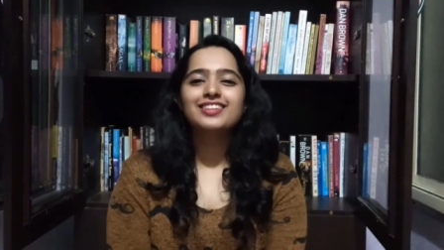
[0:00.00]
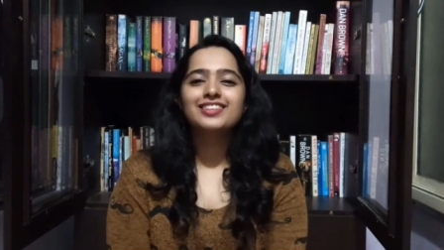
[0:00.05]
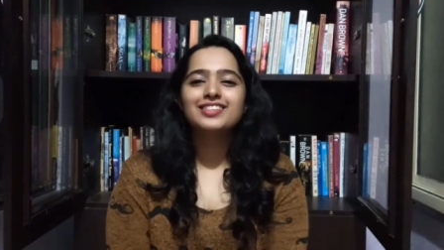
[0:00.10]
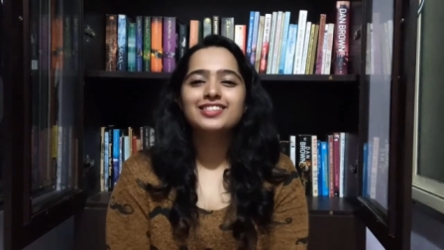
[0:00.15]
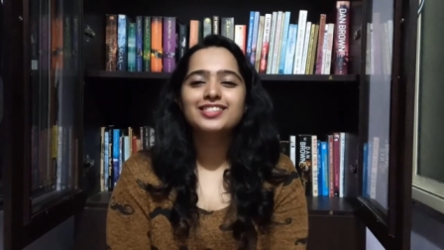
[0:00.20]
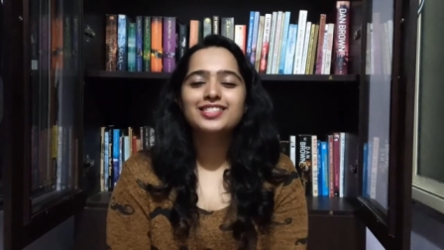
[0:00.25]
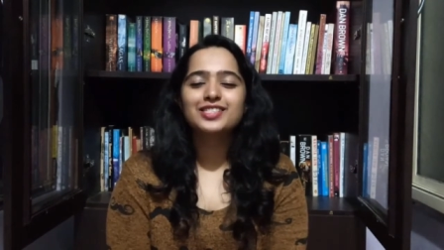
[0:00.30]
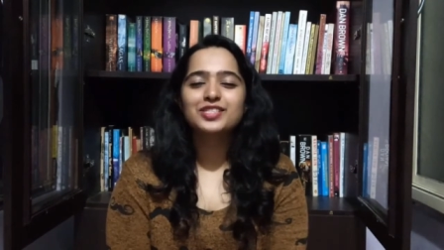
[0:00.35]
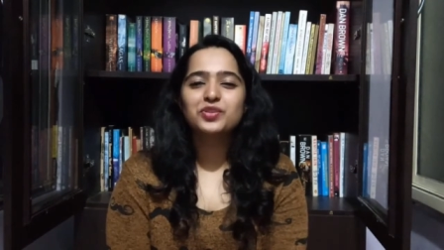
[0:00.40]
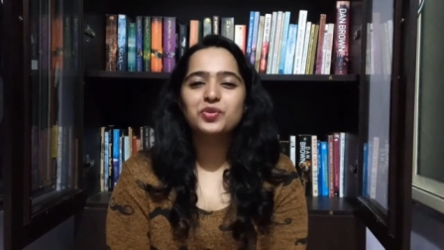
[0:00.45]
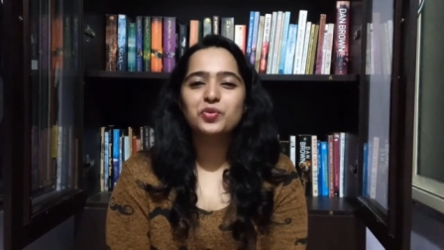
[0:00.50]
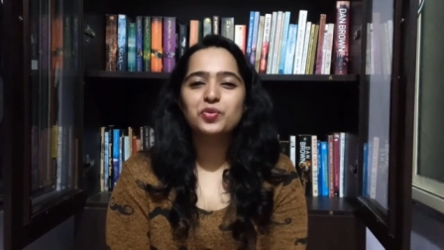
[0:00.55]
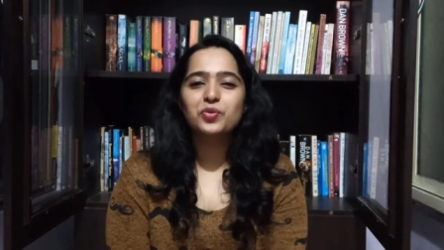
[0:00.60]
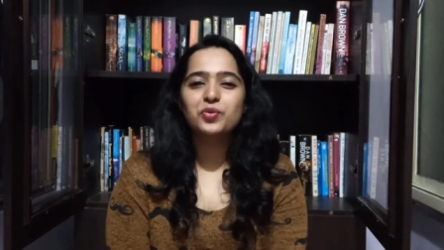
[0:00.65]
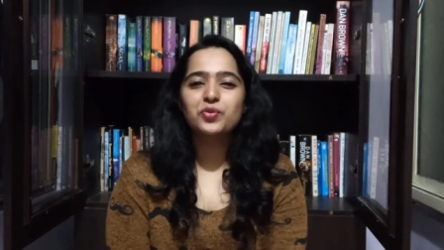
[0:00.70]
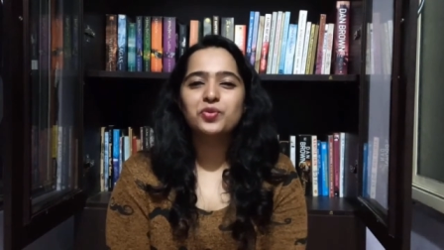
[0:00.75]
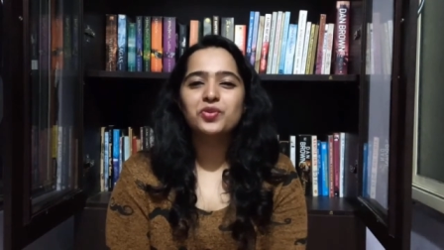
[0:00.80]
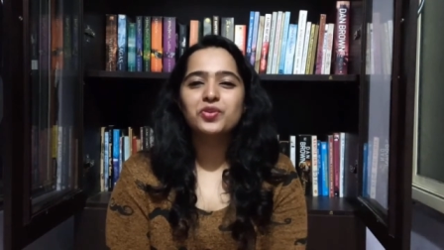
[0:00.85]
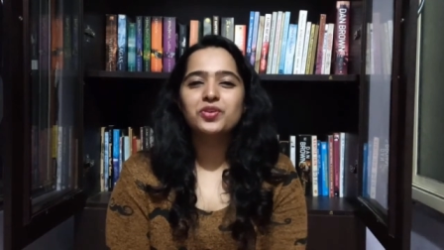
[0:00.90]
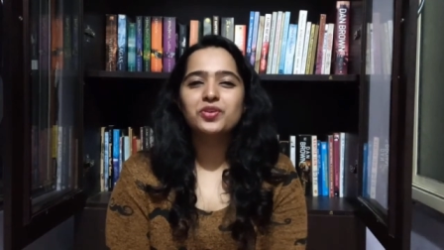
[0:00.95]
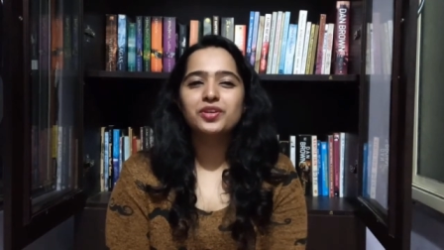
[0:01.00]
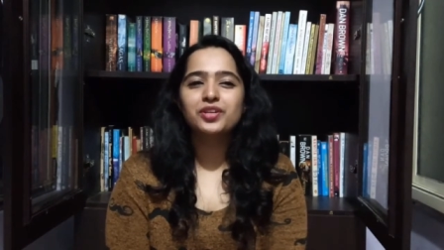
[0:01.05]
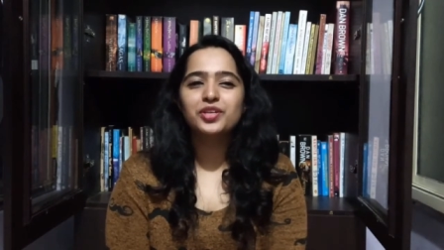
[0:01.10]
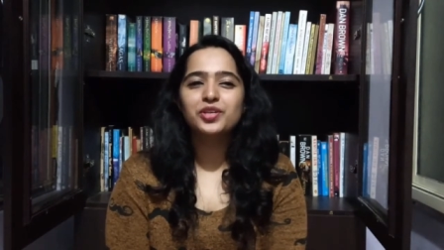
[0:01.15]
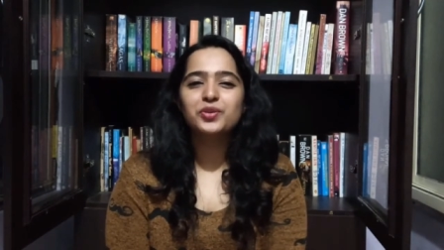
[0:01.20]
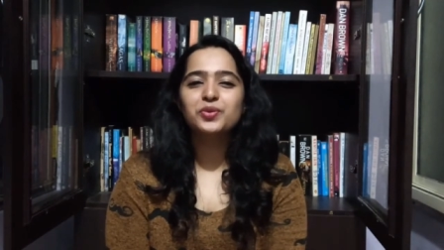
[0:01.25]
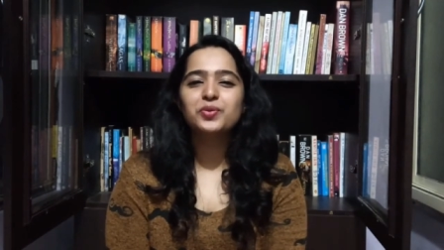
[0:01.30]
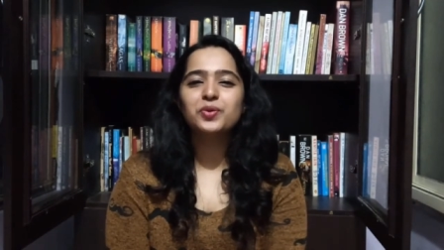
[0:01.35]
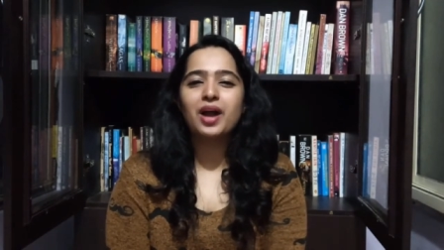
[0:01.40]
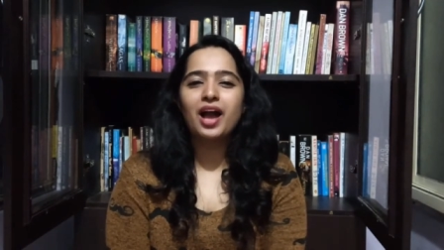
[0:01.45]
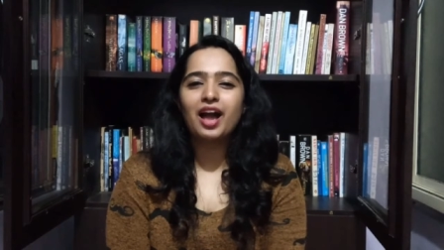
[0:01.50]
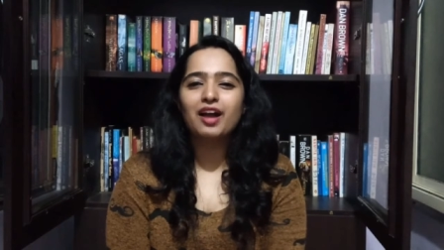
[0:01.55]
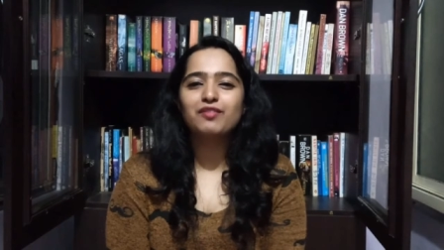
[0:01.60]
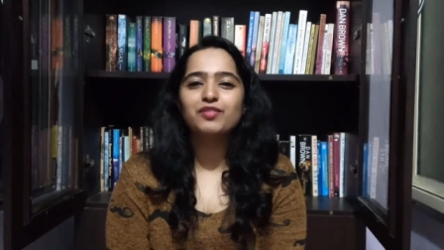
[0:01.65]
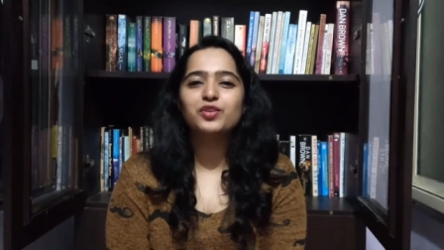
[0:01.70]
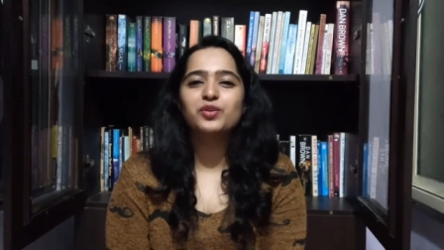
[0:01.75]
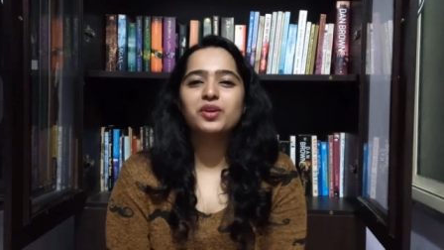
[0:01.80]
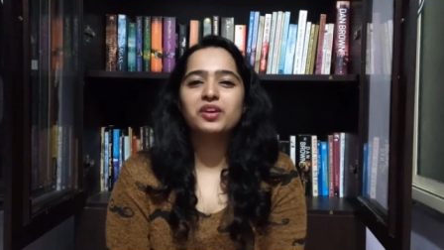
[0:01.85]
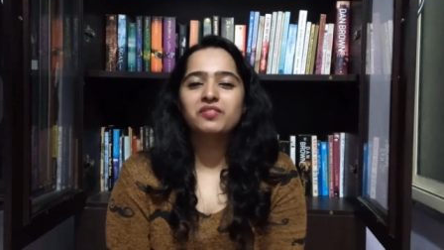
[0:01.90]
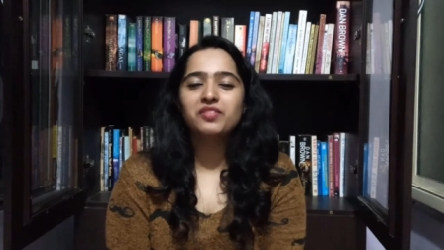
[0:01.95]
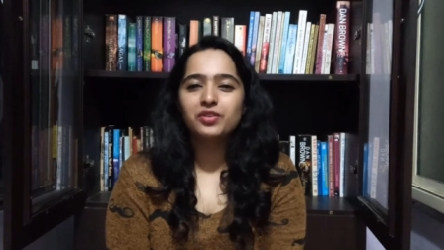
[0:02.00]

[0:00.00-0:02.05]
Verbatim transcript: So you have to give